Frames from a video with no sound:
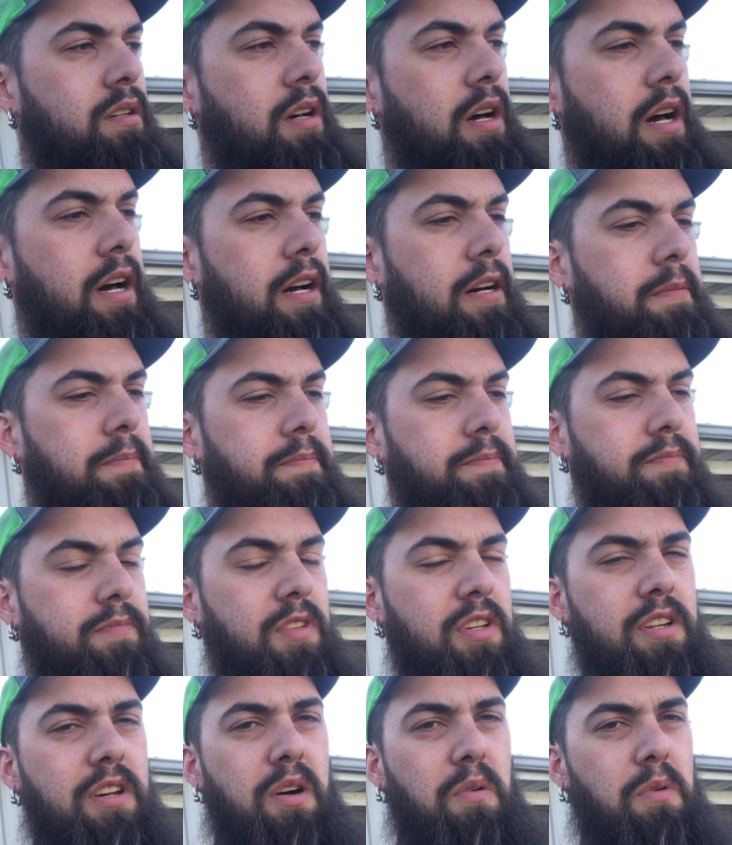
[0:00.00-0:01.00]

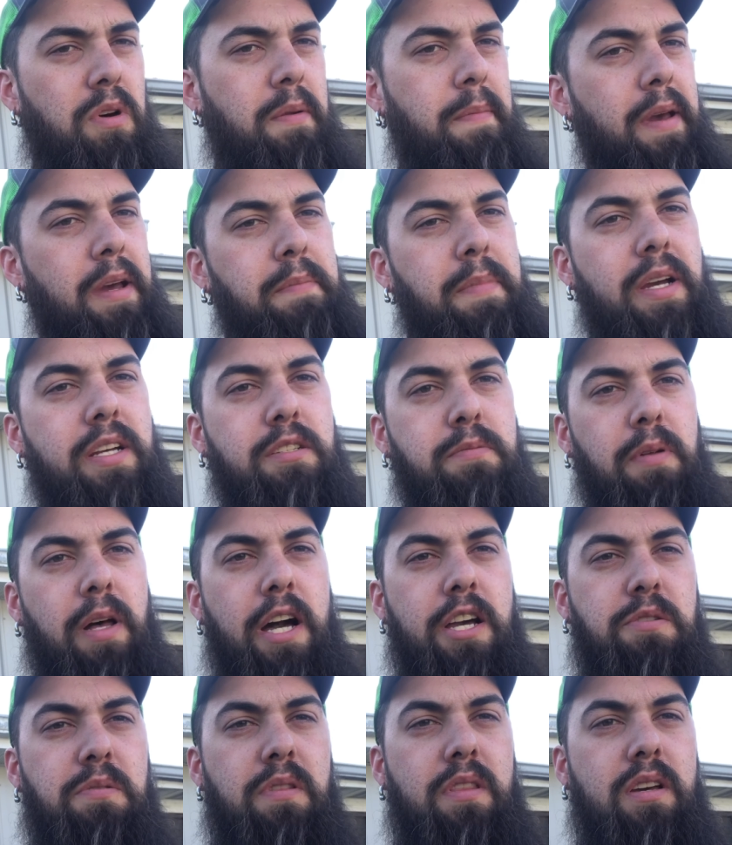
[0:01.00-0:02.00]
You don't want to make a big
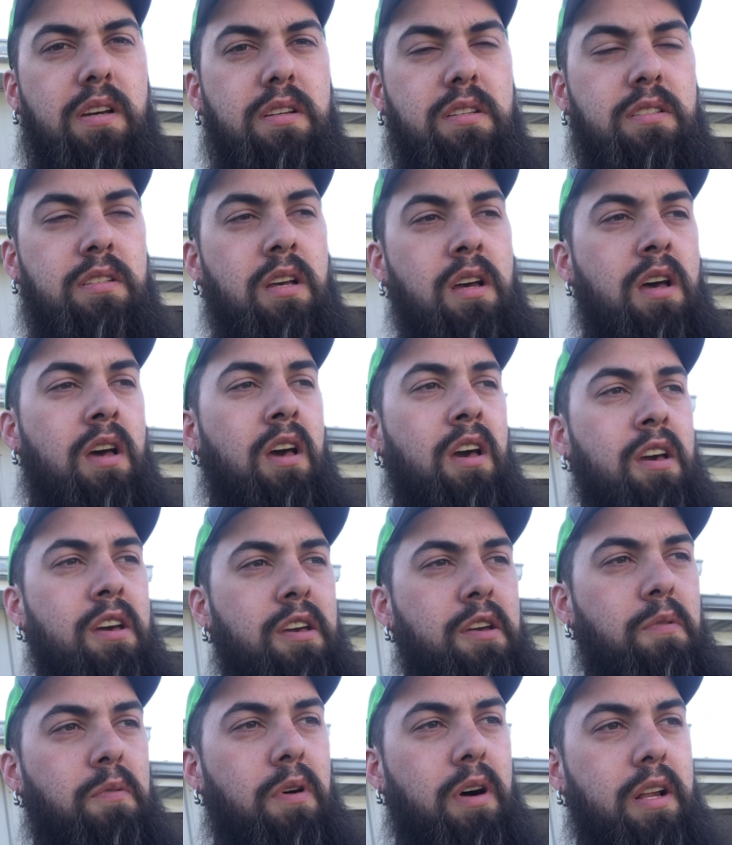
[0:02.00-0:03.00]
splash with this.
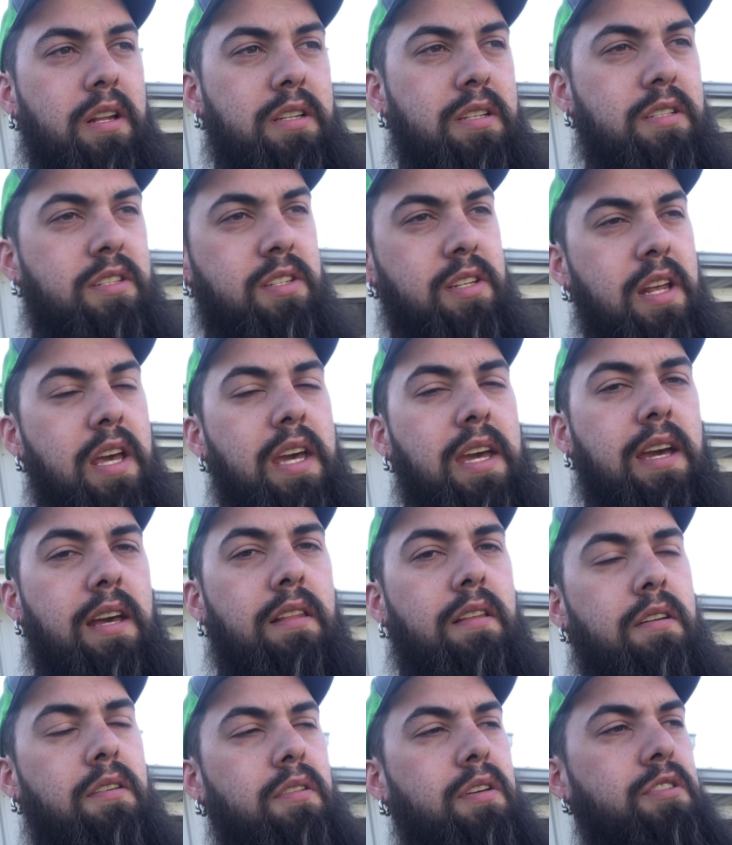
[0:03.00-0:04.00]
You want it to sneak
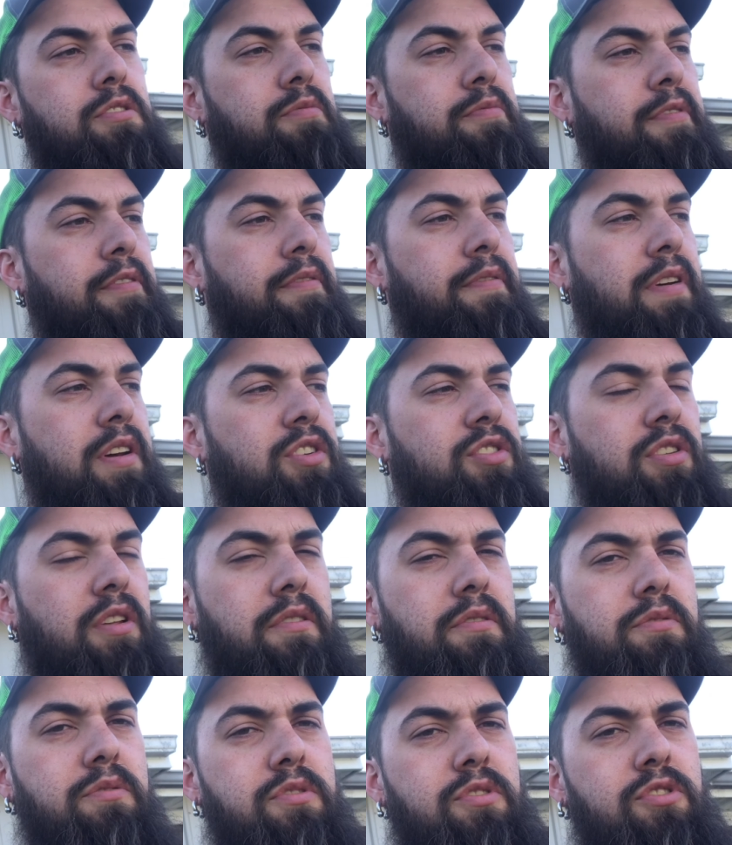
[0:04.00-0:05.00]
in there. These are for fish that
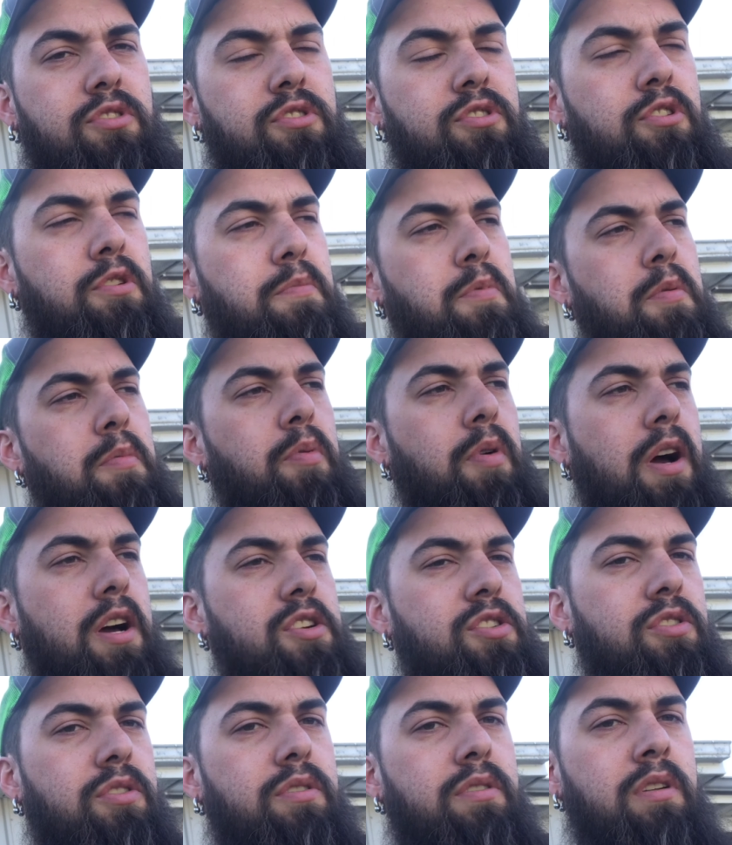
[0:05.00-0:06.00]
are super
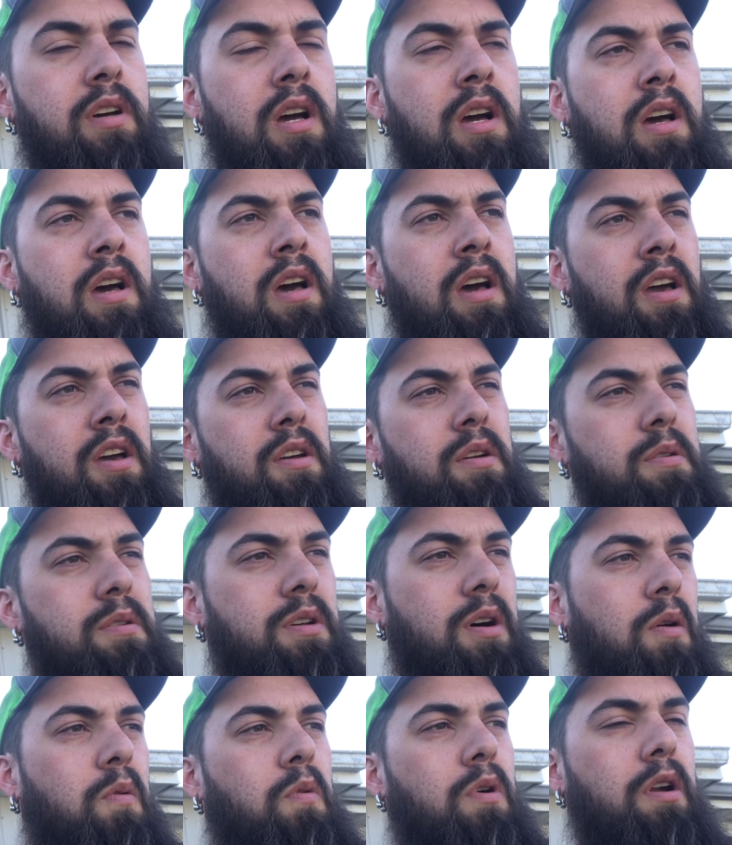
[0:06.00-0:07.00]
pressured. You
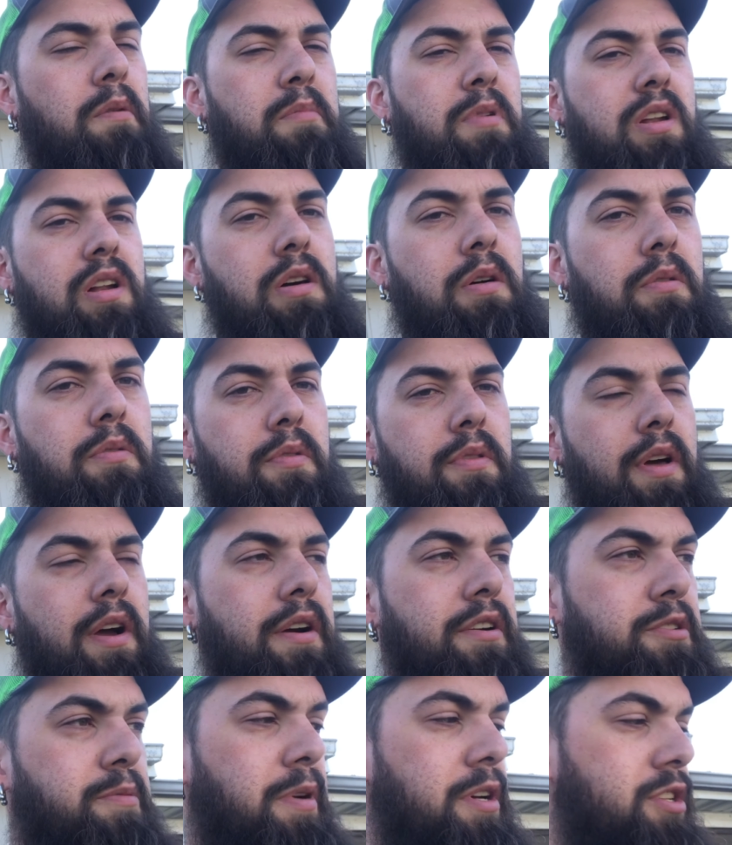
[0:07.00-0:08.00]
don't want them to know they're
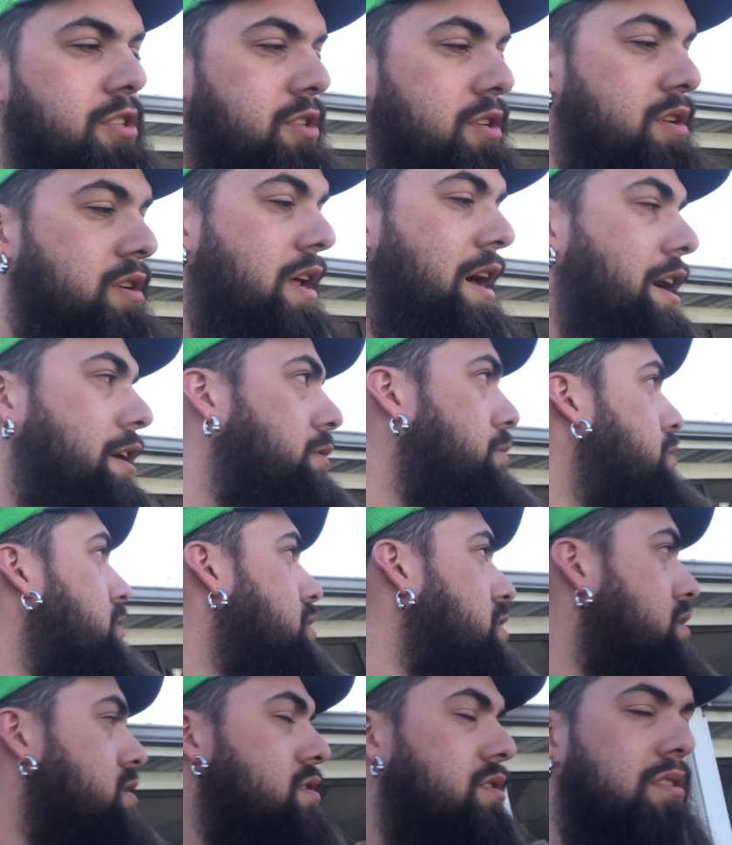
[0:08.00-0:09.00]
there, especially now with
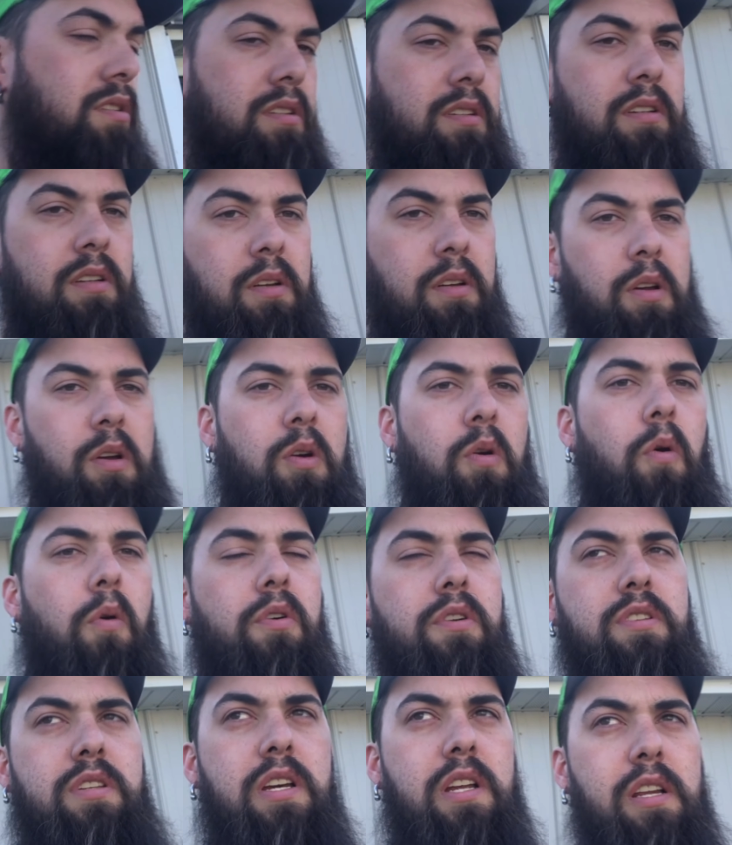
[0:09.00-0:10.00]
this
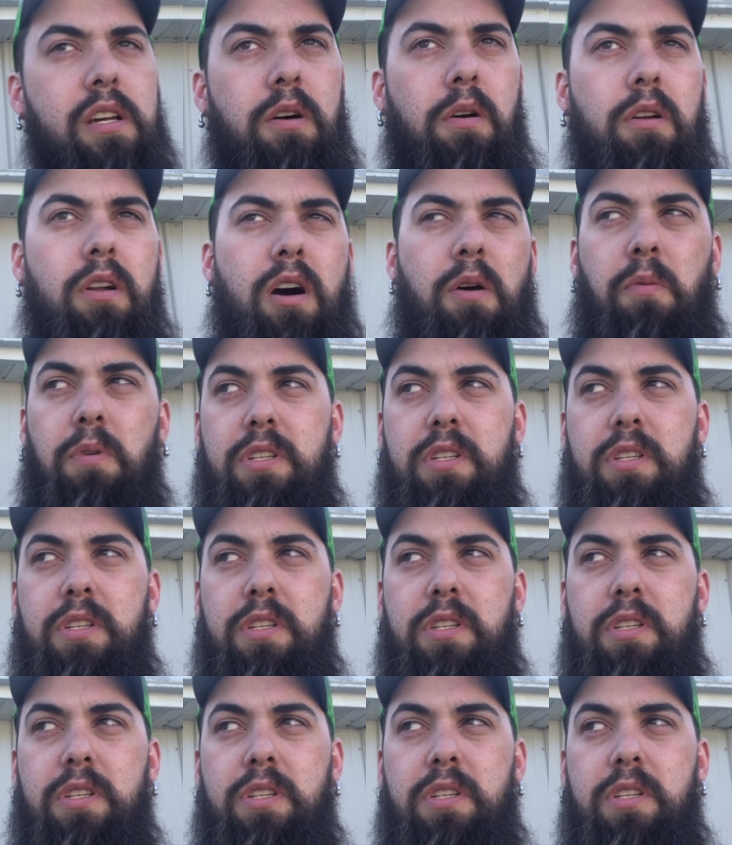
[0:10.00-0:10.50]
quarantine going on.